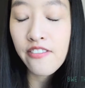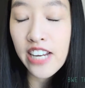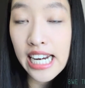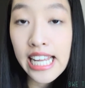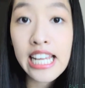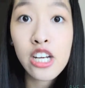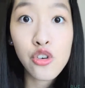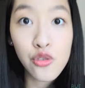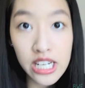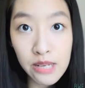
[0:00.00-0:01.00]
feeling
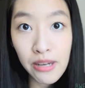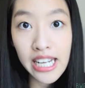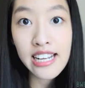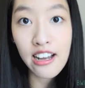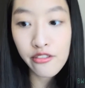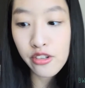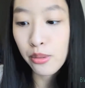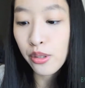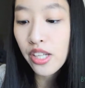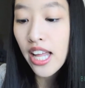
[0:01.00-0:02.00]
incredibly
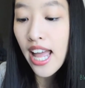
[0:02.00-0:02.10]
comfortable.